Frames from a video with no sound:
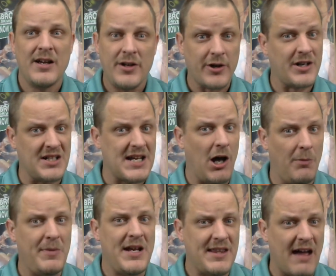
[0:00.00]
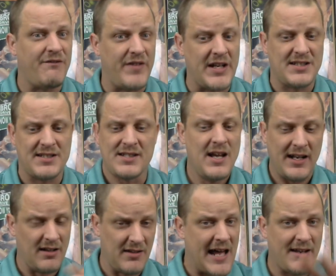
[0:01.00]
You're going to tell me that Vince
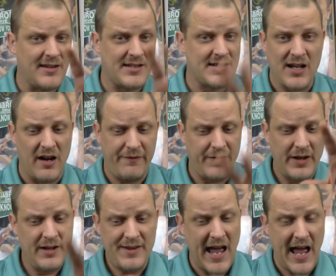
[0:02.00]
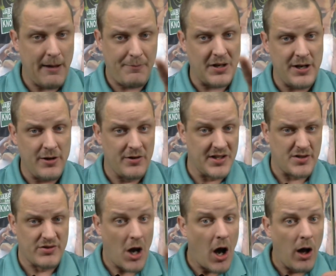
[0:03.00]
and a lot of the stuff that happened here, this
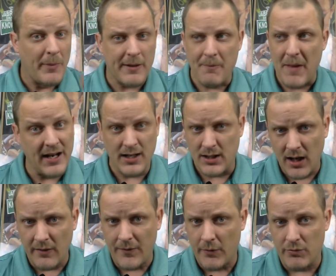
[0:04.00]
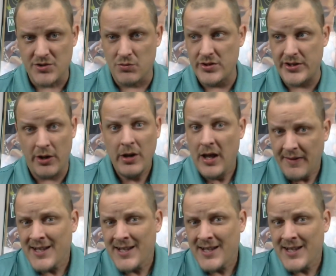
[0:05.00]
was all McMahon and none of it was Russo?